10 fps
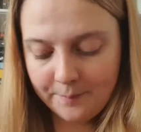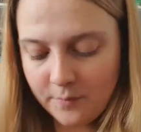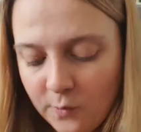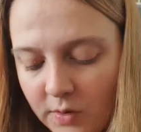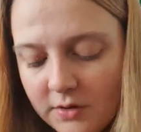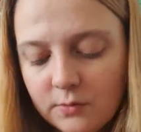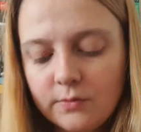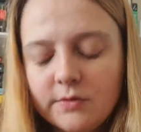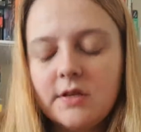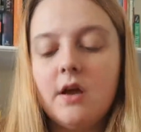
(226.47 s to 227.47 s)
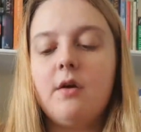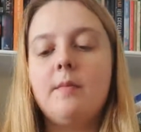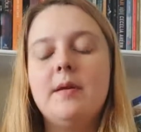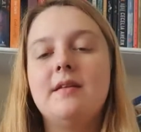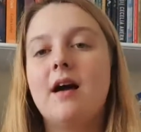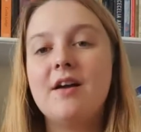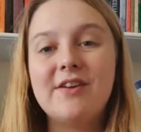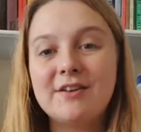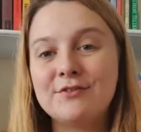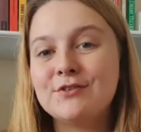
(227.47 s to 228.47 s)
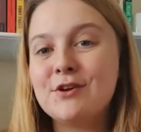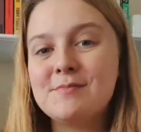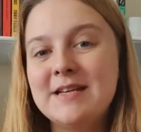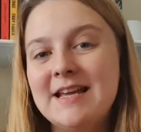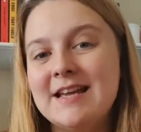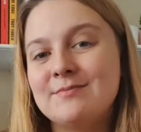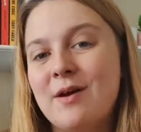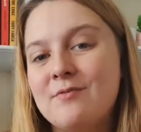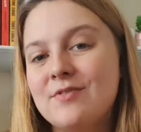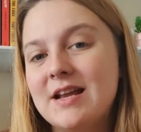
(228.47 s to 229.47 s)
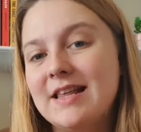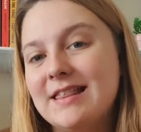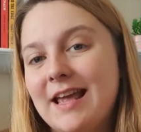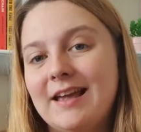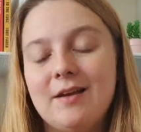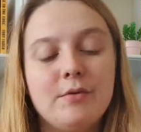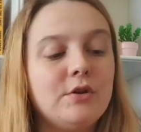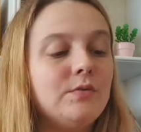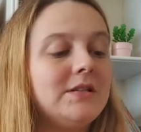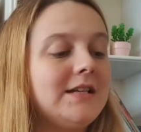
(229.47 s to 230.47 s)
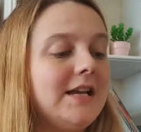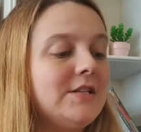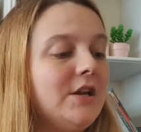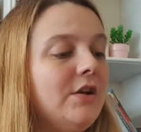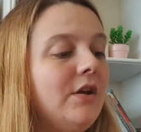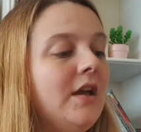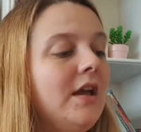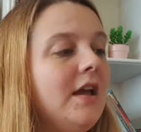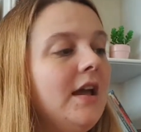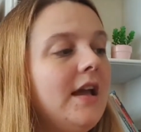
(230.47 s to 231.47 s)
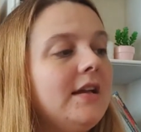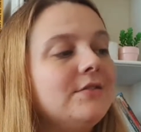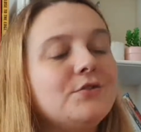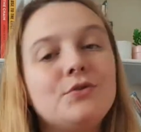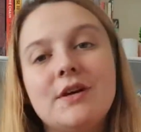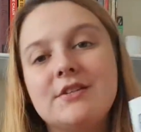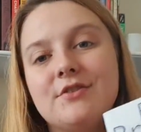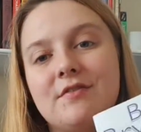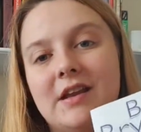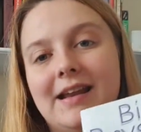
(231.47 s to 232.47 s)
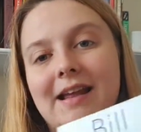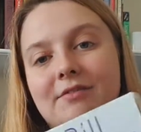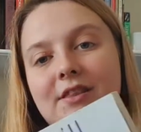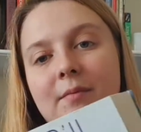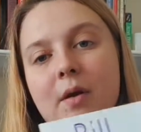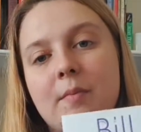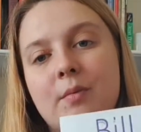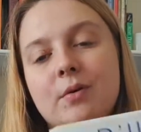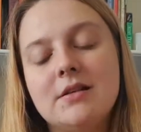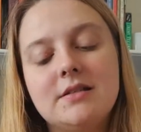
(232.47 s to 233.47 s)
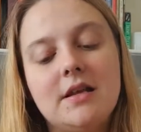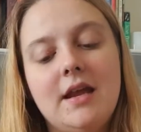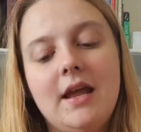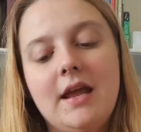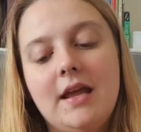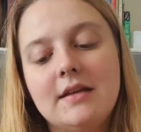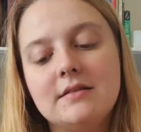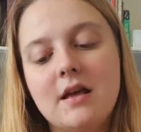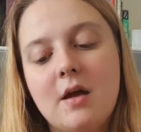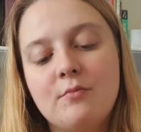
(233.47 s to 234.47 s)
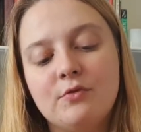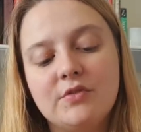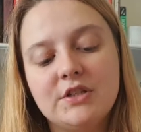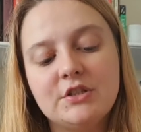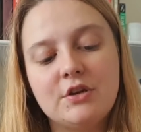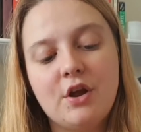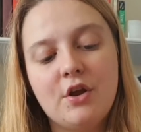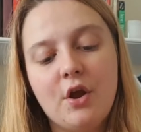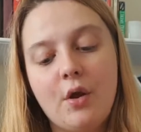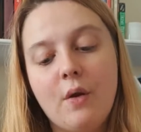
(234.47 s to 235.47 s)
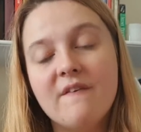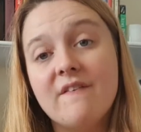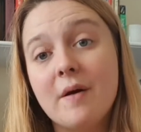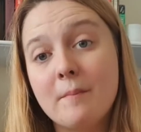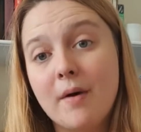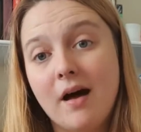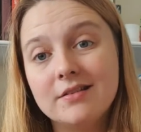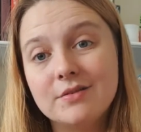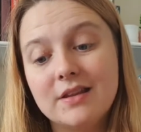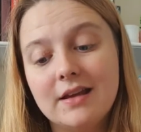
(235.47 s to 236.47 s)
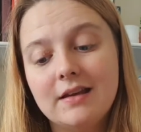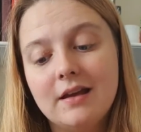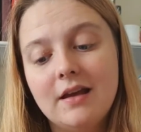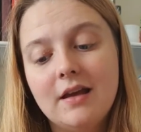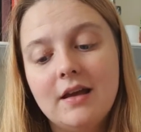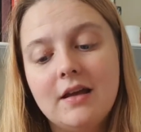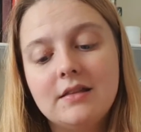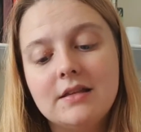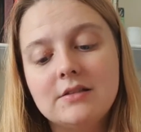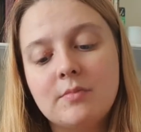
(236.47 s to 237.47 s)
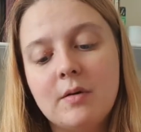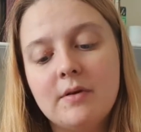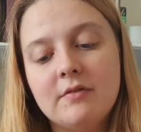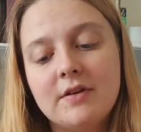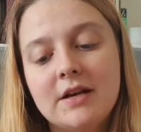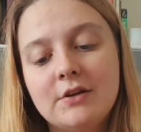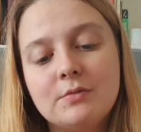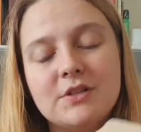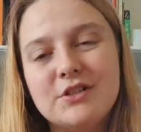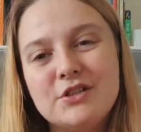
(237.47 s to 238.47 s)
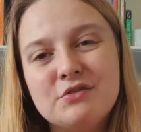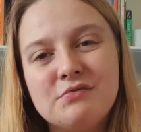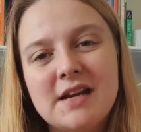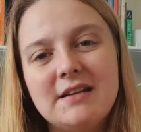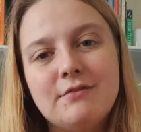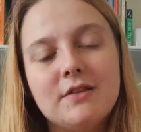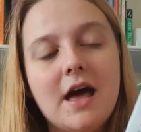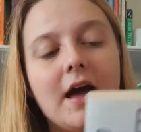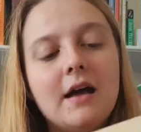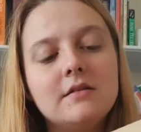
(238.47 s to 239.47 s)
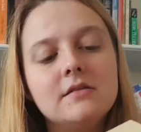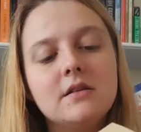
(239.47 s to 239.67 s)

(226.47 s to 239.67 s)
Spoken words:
One also I've had for so many years that I really think it'd be a good one to get to is A Short History of Nearly Everything by Bill Bryson. It is non-fiction November, so I think this might be a really good one just to read for that, and